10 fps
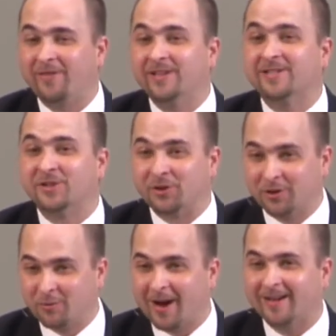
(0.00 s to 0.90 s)
This is a
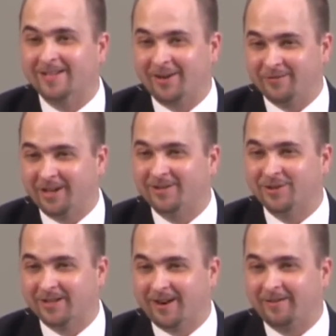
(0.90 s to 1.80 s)
good way to self judge
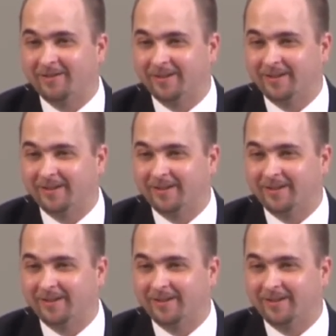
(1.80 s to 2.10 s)
yourself.